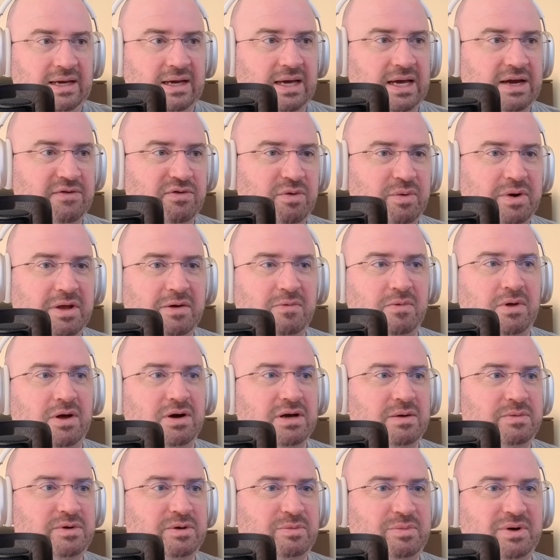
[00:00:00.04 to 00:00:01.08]
Hey everybody,
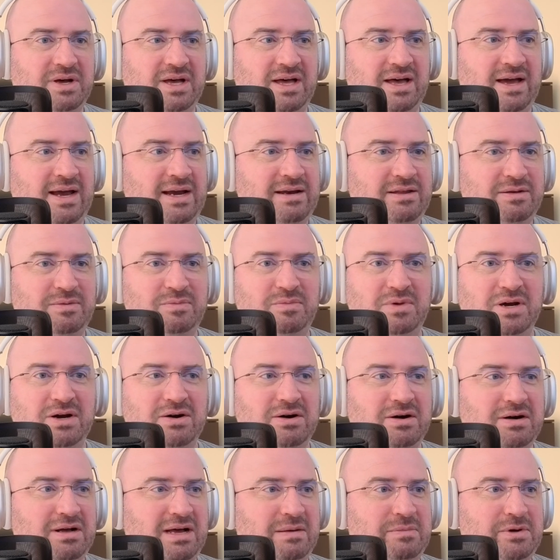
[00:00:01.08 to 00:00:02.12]
welcome to Behind the
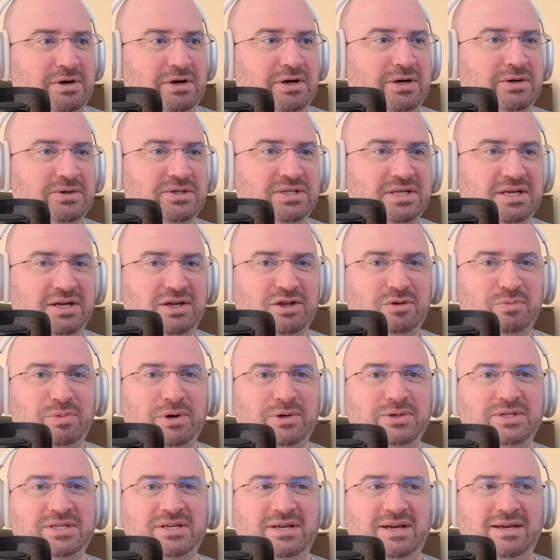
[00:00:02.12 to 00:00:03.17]
Mirror. I'm your host, Keith
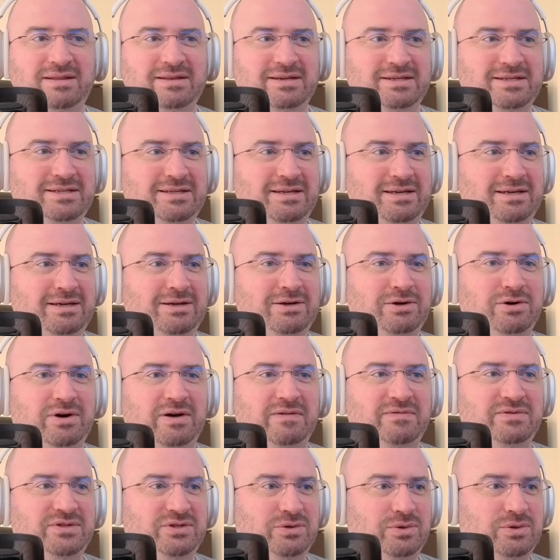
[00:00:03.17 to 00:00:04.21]
Posehn, the CEO
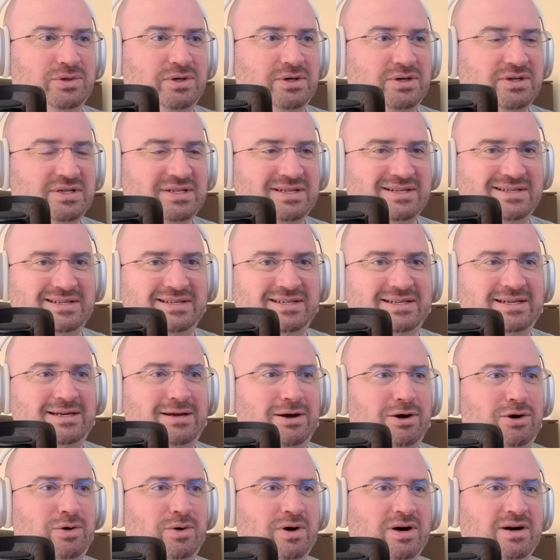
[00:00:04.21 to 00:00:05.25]
of Zorz,
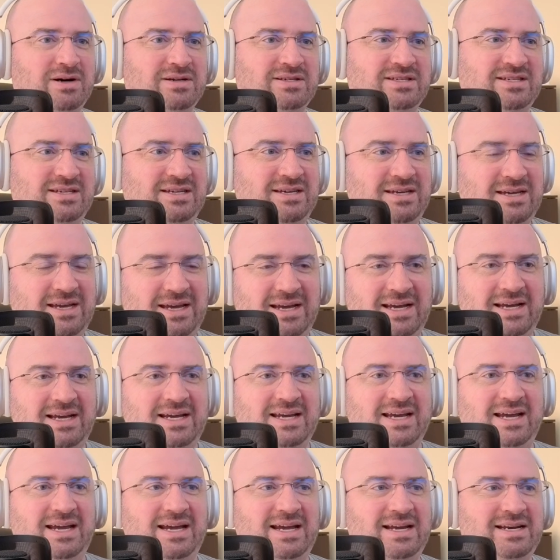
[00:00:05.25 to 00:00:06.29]
Z-O-R-Z,
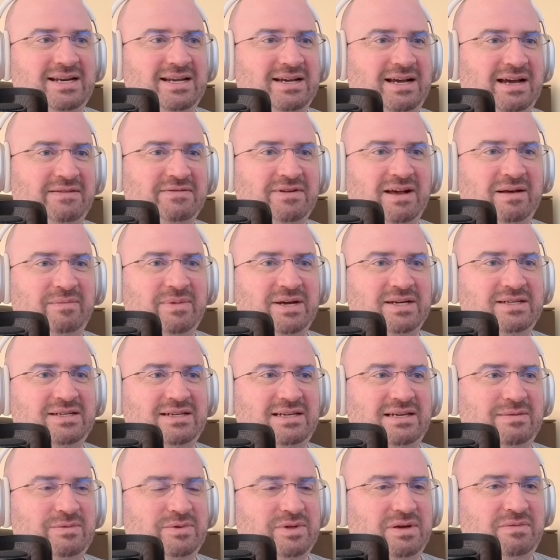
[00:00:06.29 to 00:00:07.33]
and I've got my
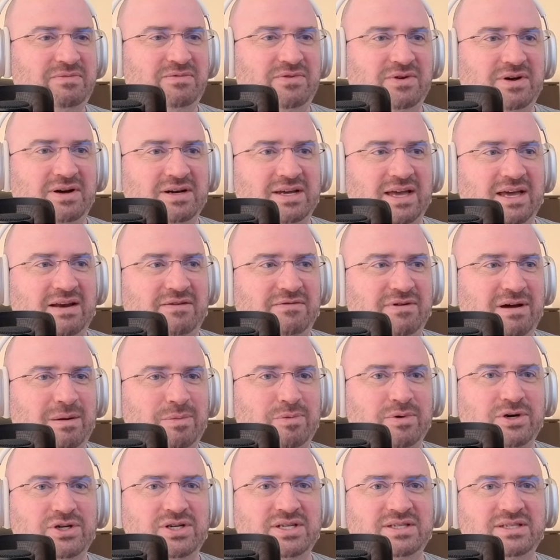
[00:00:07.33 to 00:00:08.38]
team, Lim Fong, Head of
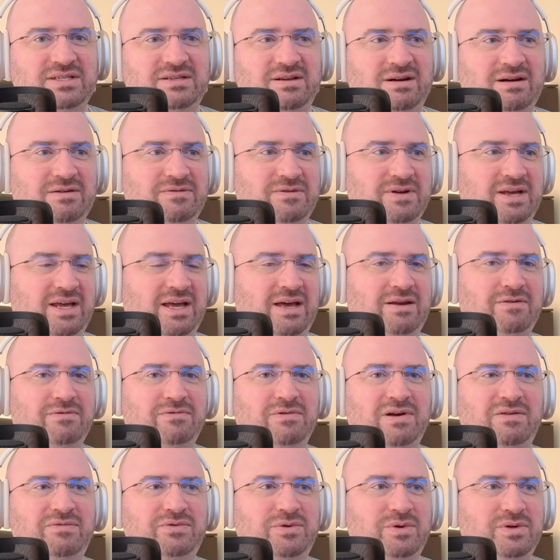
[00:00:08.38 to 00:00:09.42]
Operations, Dafra, Head
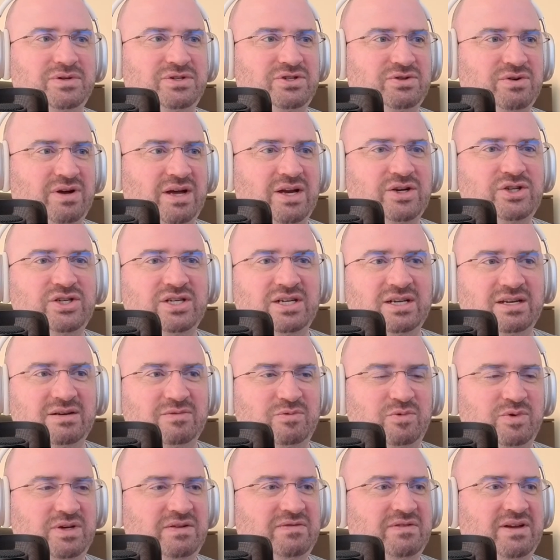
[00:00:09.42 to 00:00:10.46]
of Revenue and Strategy,
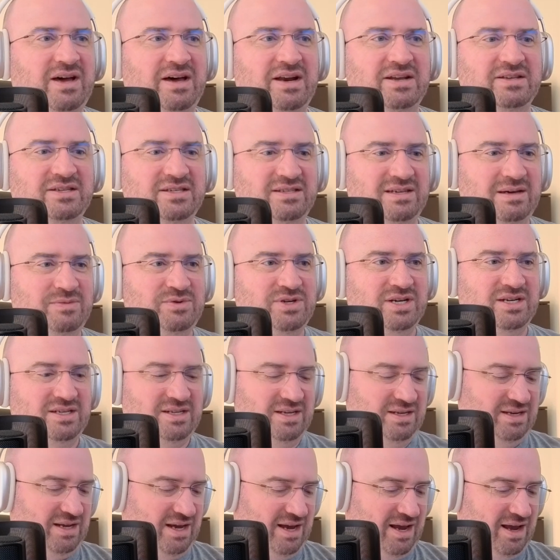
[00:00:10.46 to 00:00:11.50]
and we've got a subject
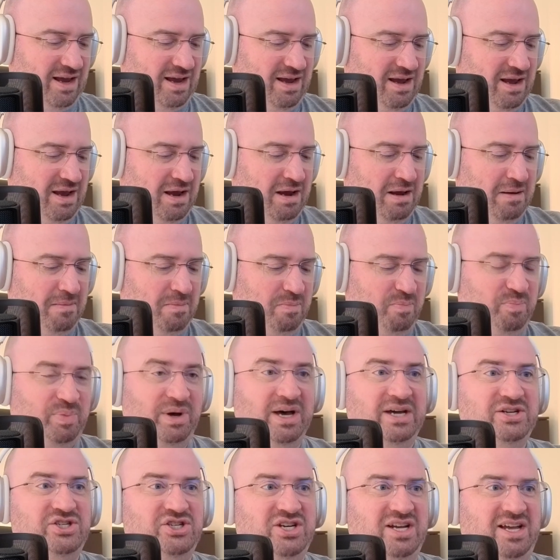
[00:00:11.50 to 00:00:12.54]
today,
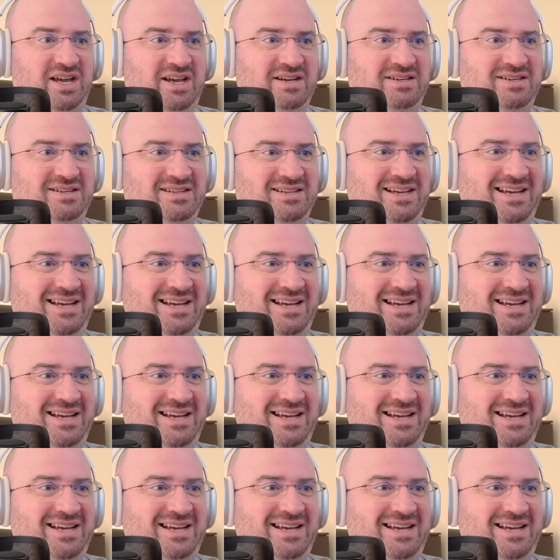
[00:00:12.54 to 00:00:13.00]
budget.